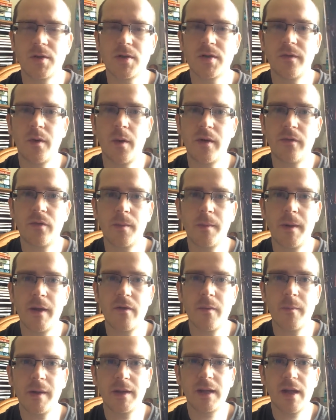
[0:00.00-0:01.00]
not sure if I went through a
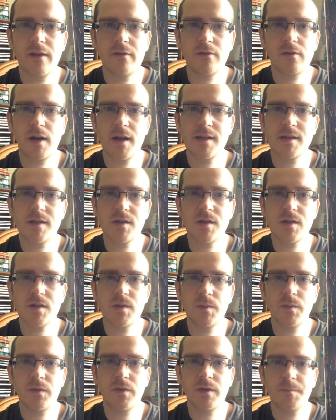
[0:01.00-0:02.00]
bit of a midlife crisis or
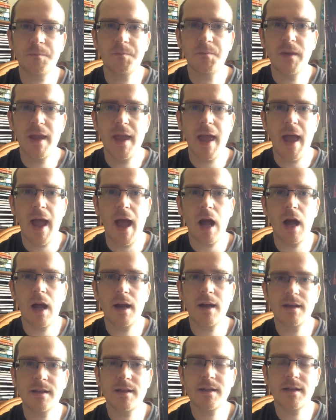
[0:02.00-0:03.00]
something,
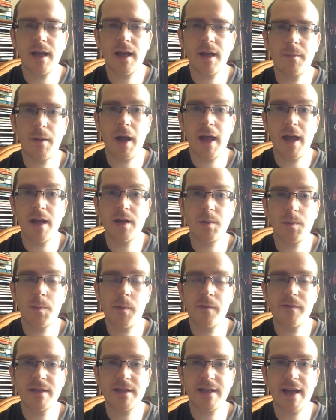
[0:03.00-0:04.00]
and I ended up
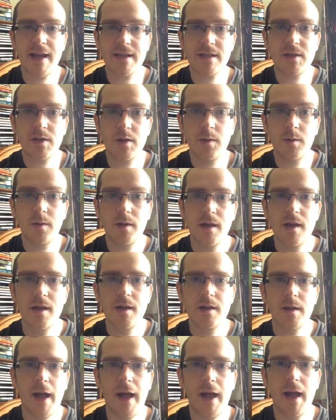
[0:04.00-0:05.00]
with a tattoo.
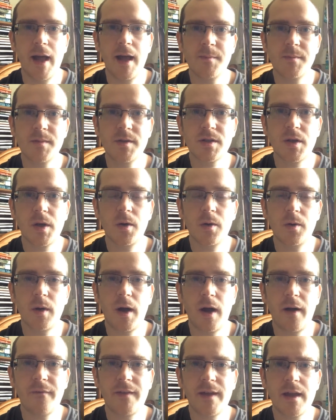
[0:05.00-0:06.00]

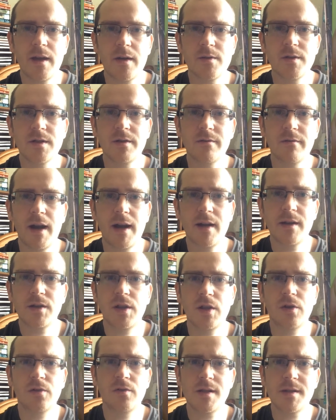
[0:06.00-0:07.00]
So I think it was around
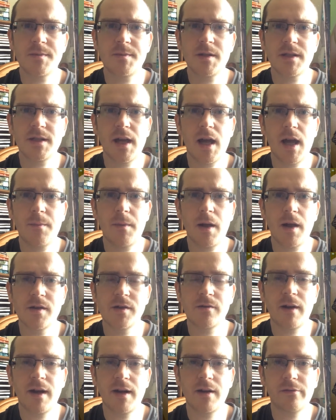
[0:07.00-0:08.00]
the Christmas time. I
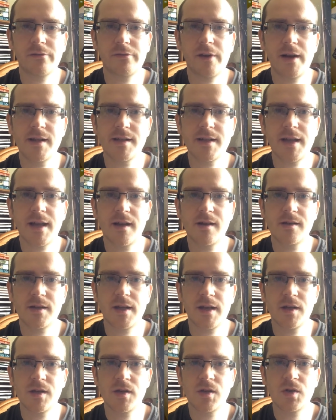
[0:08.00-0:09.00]
was around a friend's house
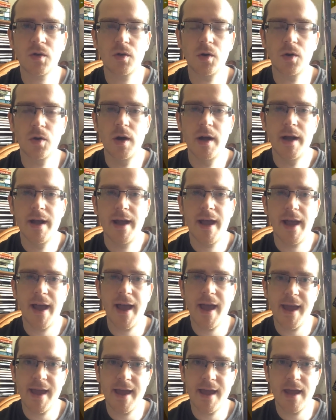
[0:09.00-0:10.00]
and I saw
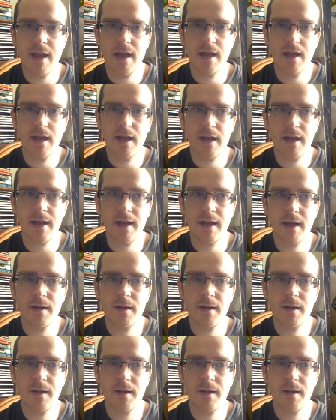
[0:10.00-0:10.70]
a